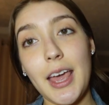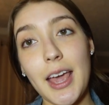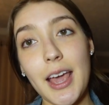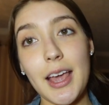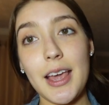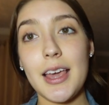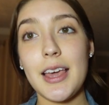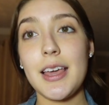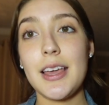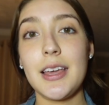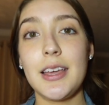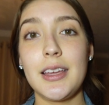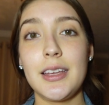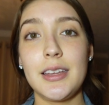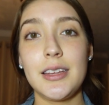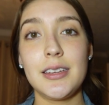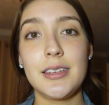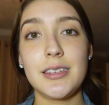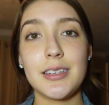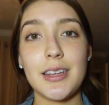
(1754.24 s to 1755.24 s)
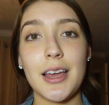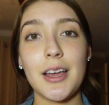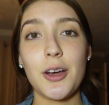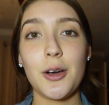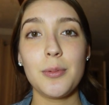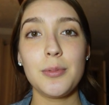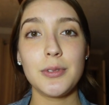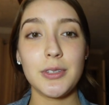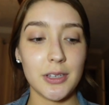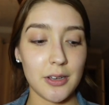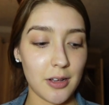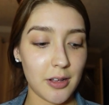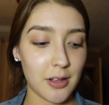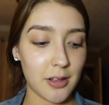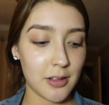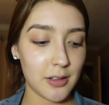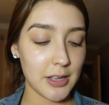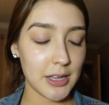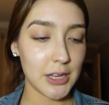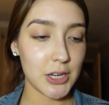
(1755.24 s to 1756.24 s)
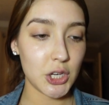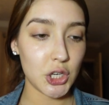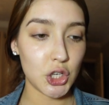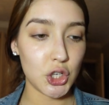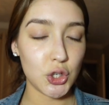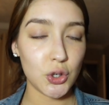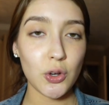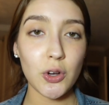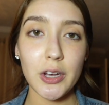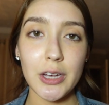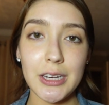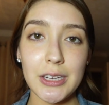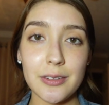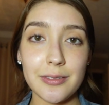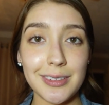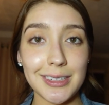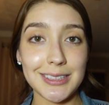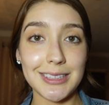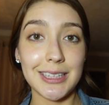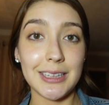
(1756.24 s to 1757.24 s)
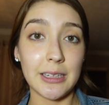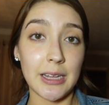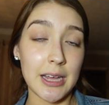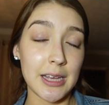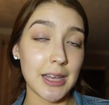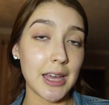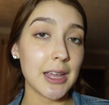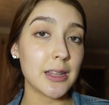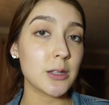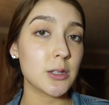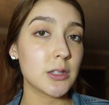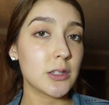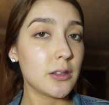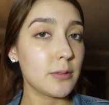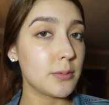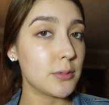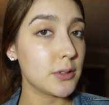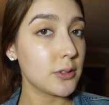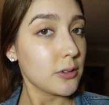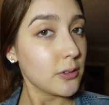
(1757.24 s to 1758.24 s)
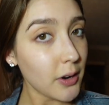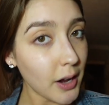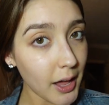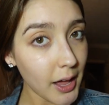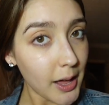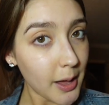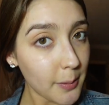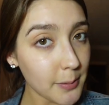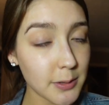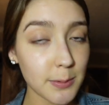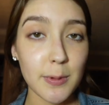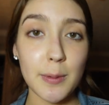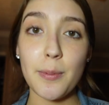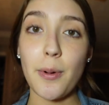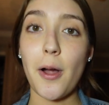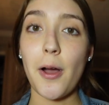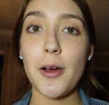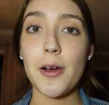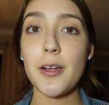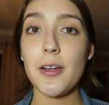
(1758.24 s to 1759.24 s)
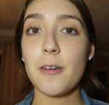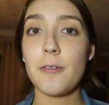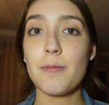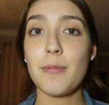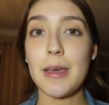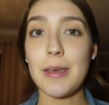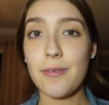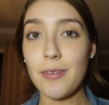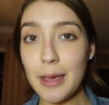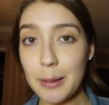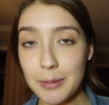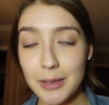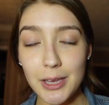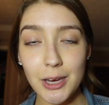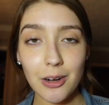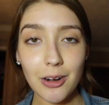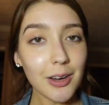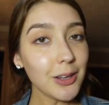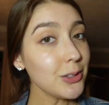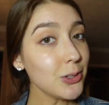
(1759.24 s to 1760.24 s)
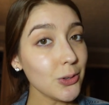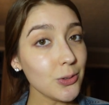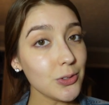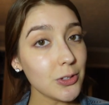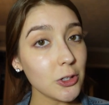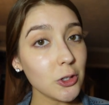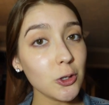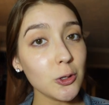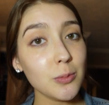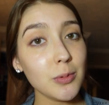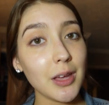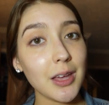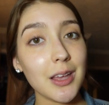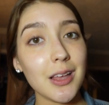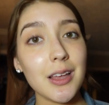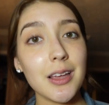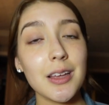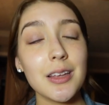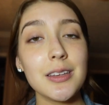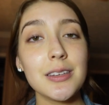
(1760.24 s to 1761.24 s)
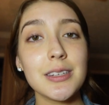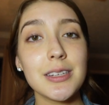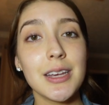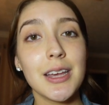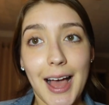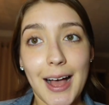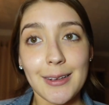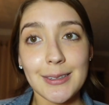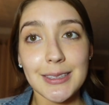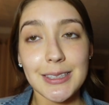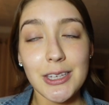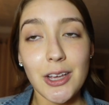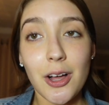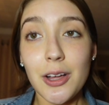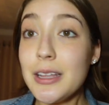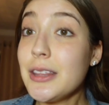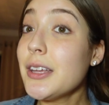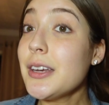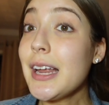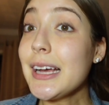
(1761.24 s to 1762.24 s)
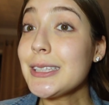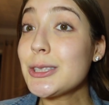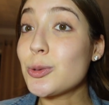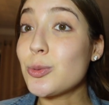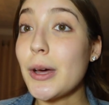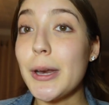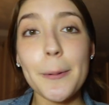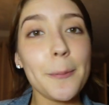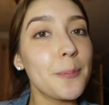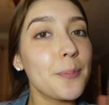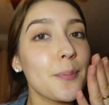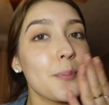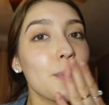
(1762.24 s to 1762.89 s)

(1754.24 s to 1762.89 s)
And I hope y'all enjoyed. Don't forget to like and subscribe to be part of my family here on YouTube. And I'll see y'all in the next one.